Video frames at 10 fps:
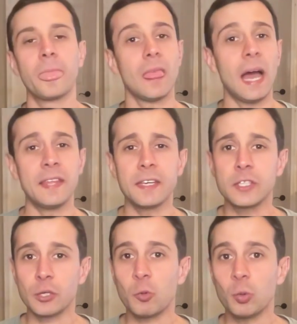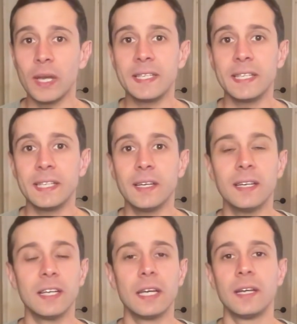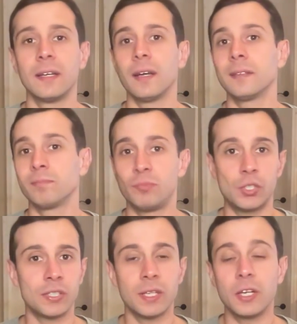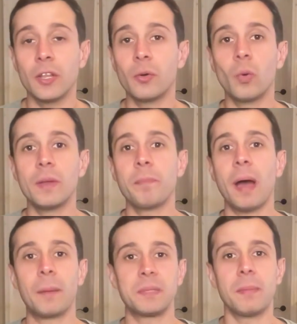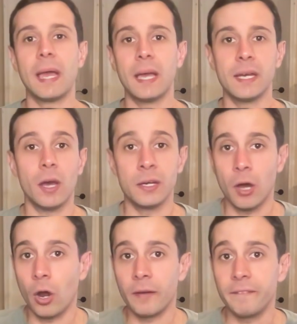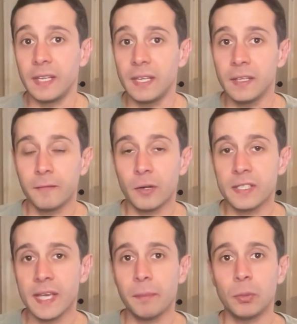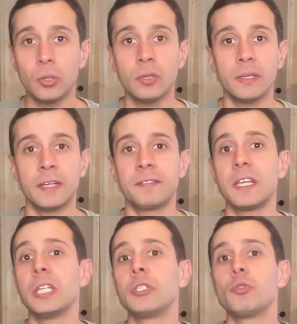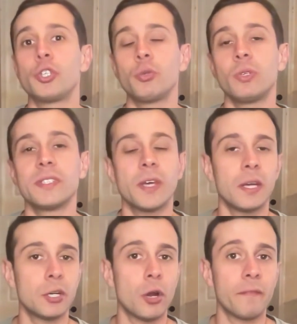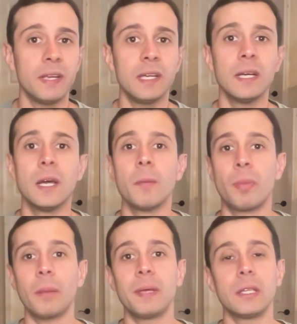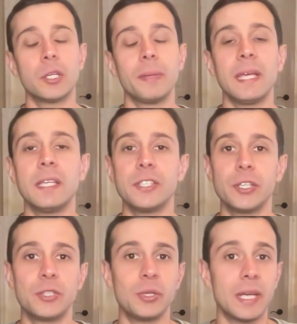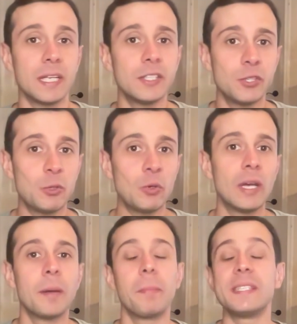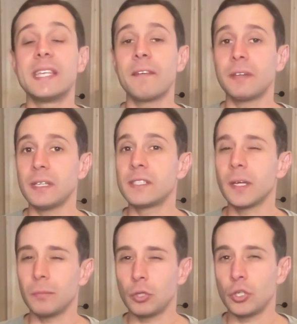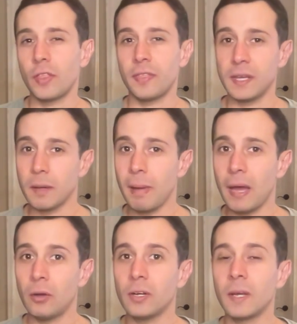I think it's a cool idea. Just another one popped in my head, an RV, for example, if they need to shoot inside an RV, probably a little bit easier to get into, but definitely something you should think about,